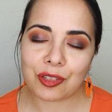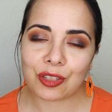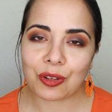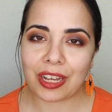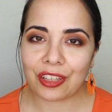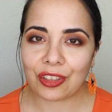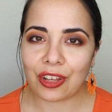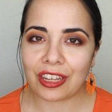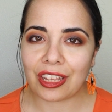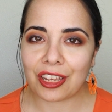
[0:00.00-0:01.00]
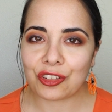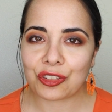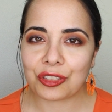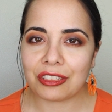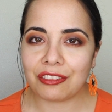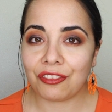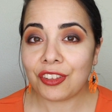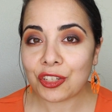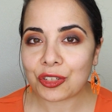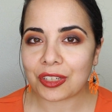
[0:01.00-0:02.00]
so I thought I should
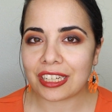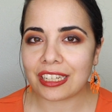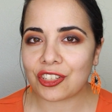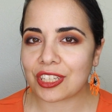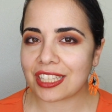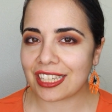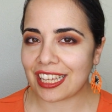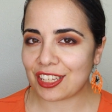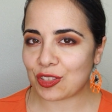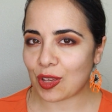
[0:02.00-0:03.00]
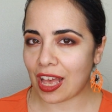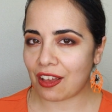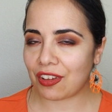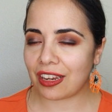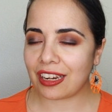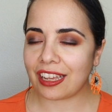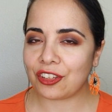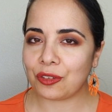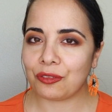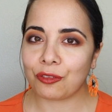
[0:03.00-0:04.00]
feature it just in case you have it and
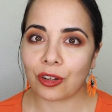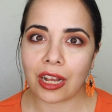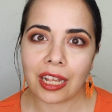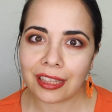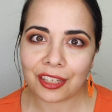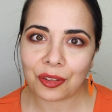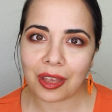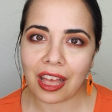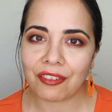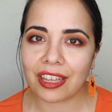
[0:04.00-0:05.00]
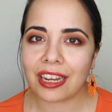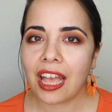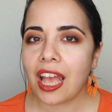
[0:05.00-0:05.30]
you forgot that you have it